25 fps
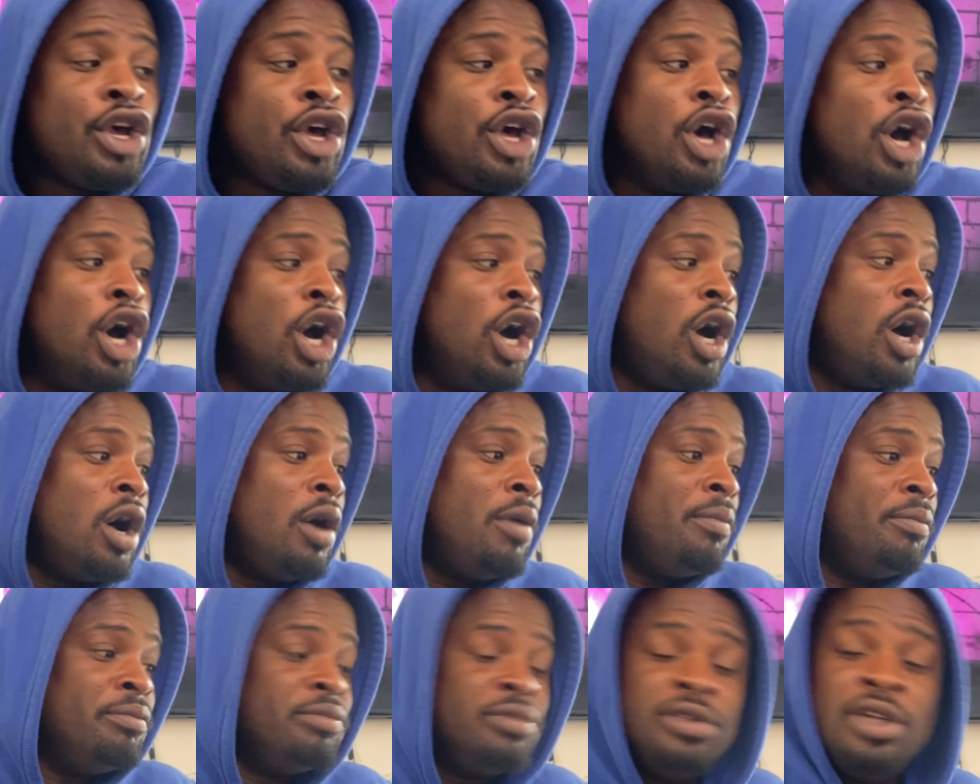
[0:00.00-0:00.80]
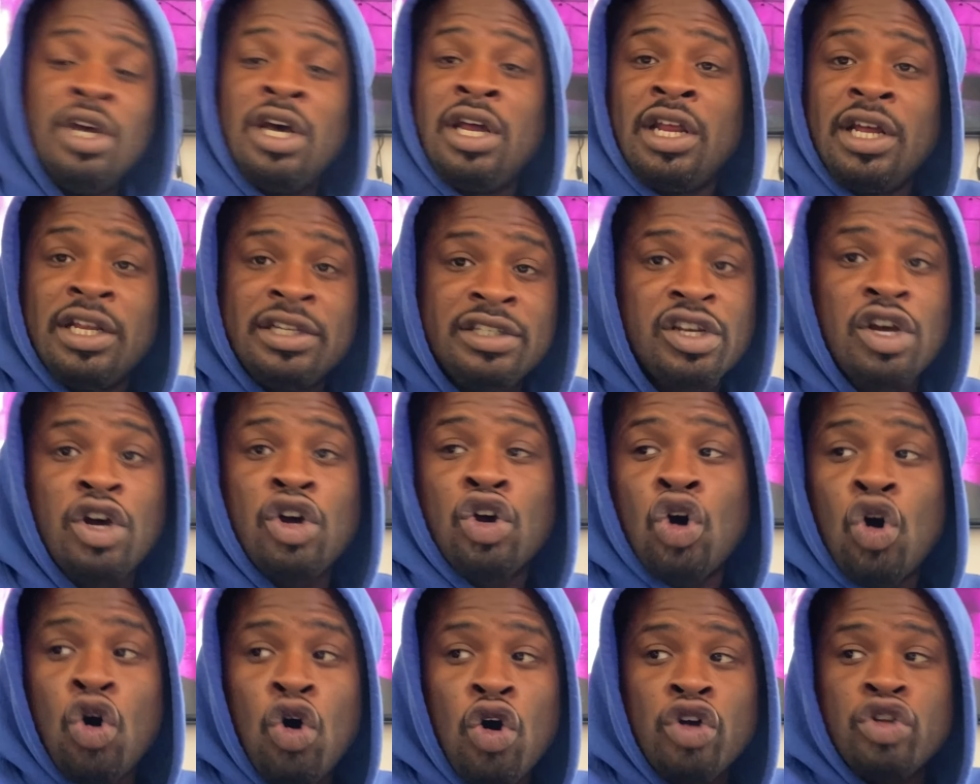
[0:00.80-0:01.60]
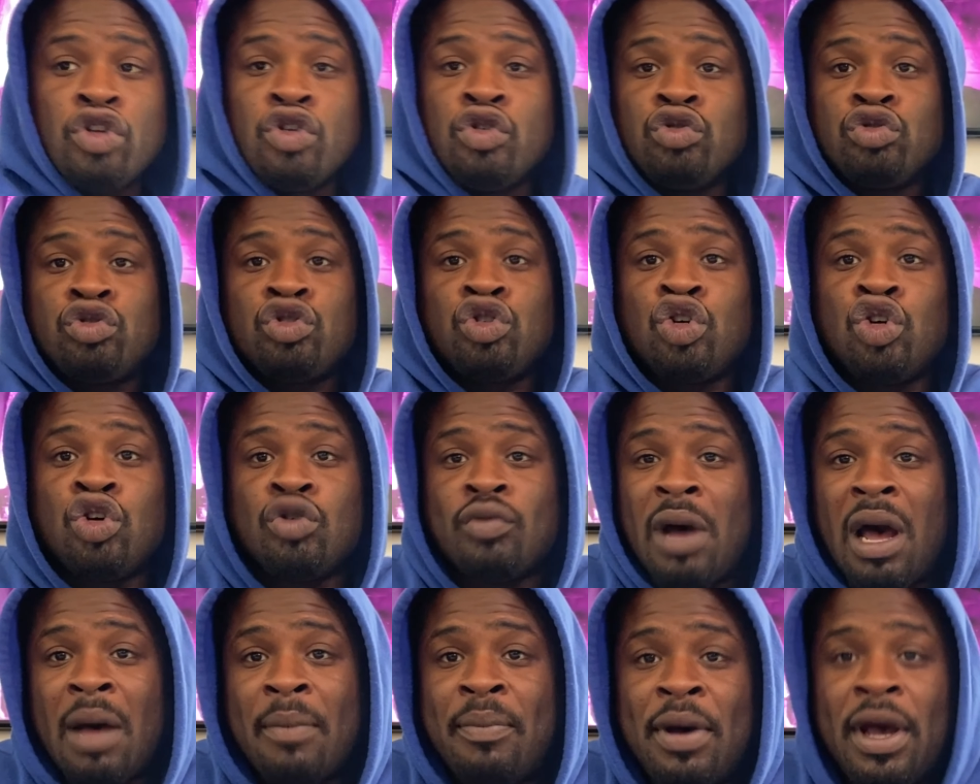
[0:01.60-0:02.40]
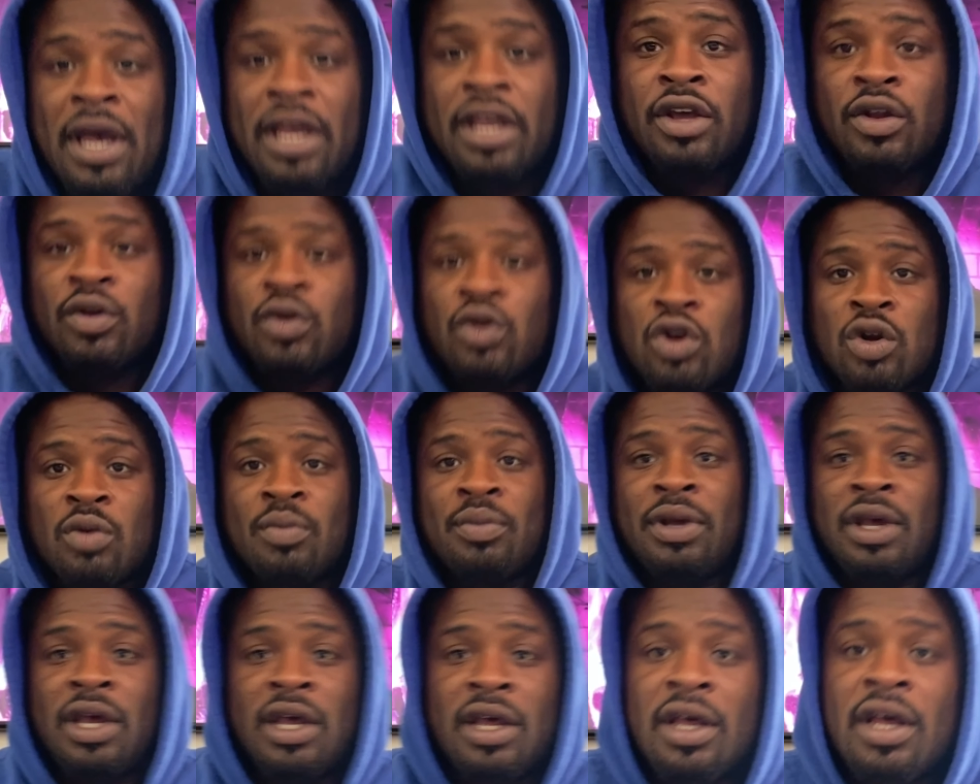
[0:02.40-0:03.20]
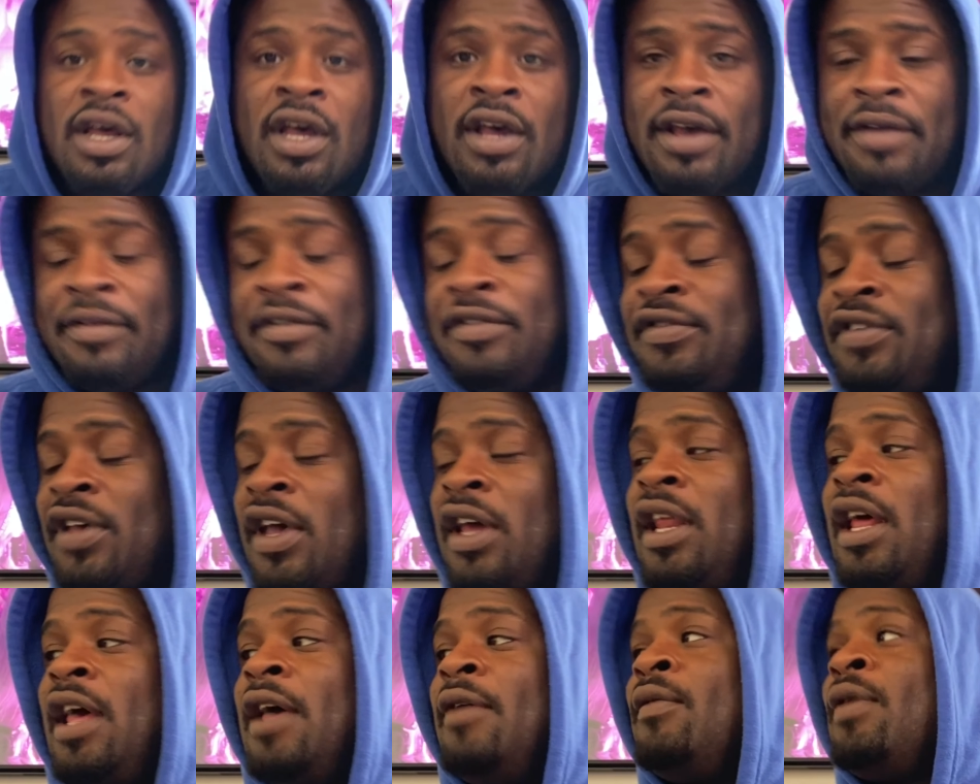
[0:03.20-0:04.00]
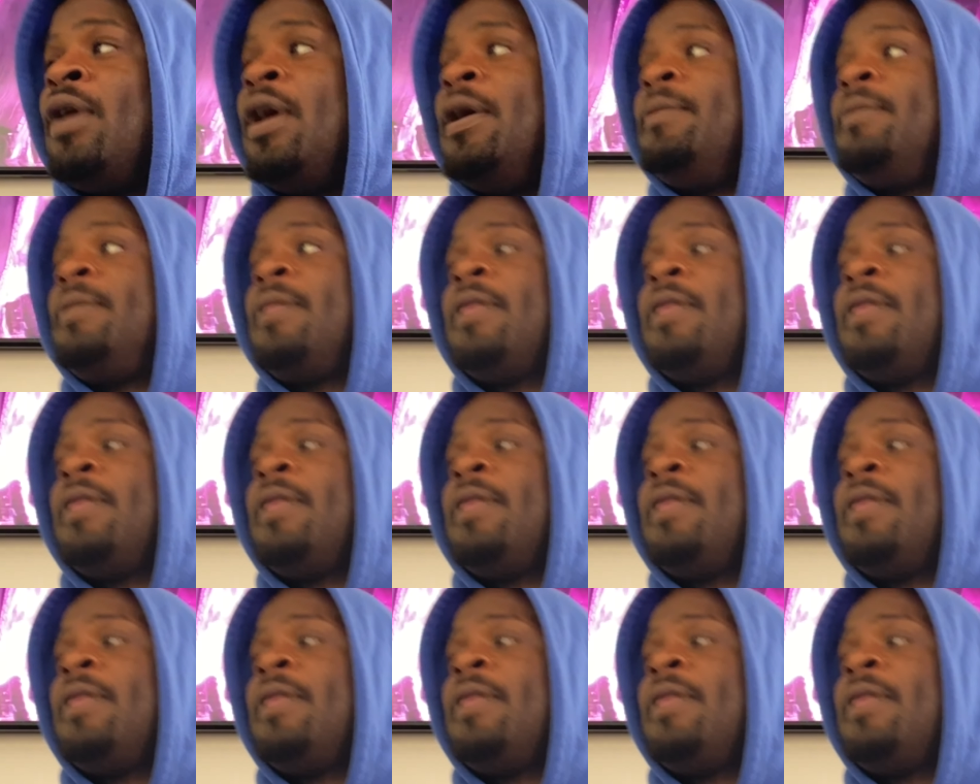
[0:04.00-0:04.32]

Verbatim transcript: Um, that's going to go on YouTube. I'll pay you a little bit. You say that, right?